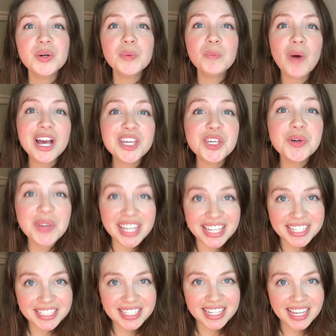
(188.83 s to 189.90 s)
What you
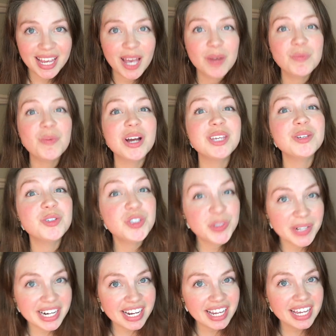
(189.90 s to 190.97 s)
eat and what you
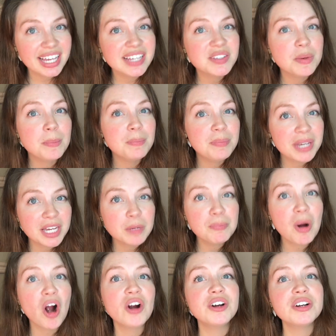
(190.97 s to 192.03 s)
drink is a big
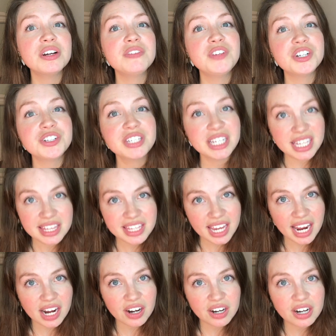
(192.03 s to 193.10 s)
part of your teeth
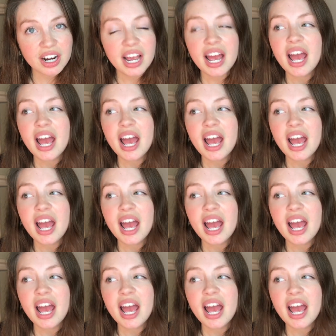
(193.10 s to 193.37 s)
care.